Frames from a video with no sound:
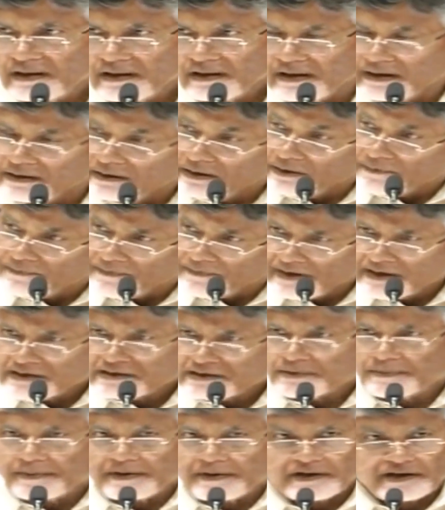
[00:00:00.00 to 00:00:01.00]
either
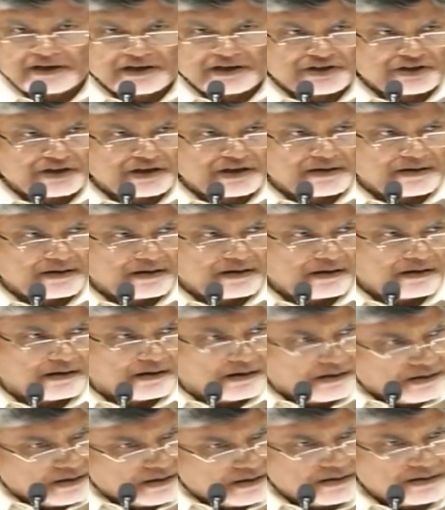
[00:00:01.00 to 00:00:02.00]
fresh petition
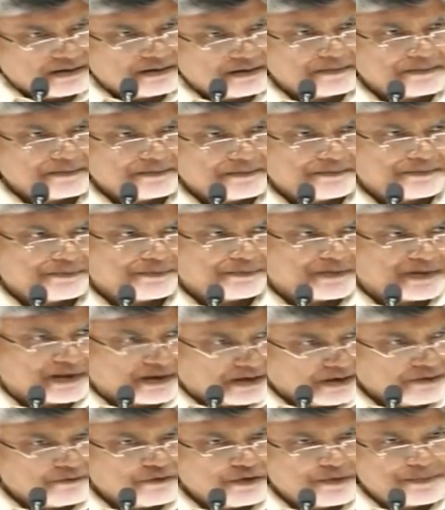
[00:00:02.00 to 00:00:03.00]
or
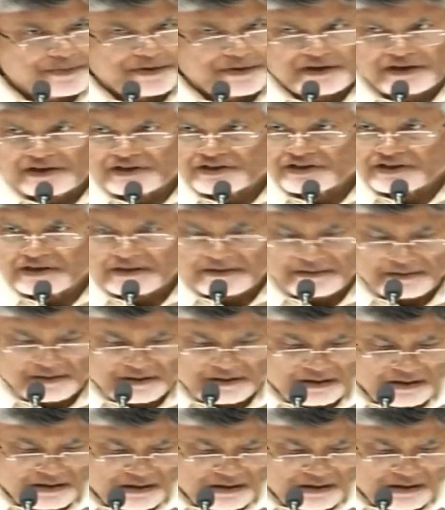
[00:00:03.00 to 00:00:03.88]
review petition.